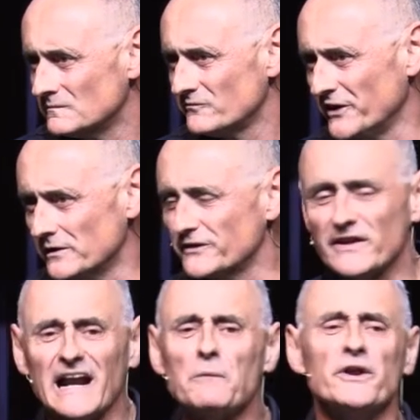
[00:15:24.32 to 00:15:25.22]
feeling
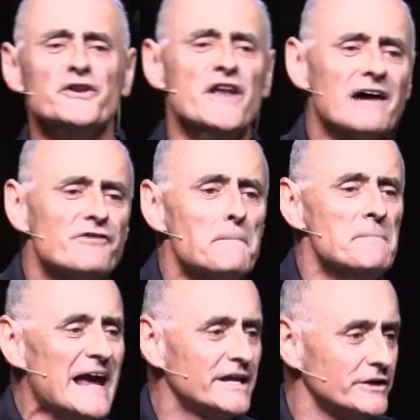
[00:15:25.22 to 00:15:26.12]
that I would never
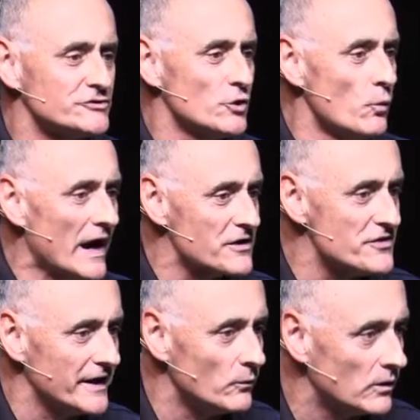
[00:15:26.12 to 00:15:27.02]
make it to where
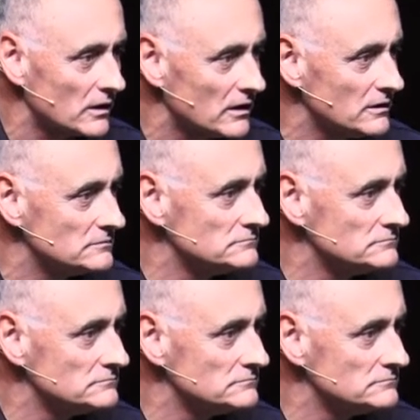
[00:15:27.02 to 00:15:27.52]
they were.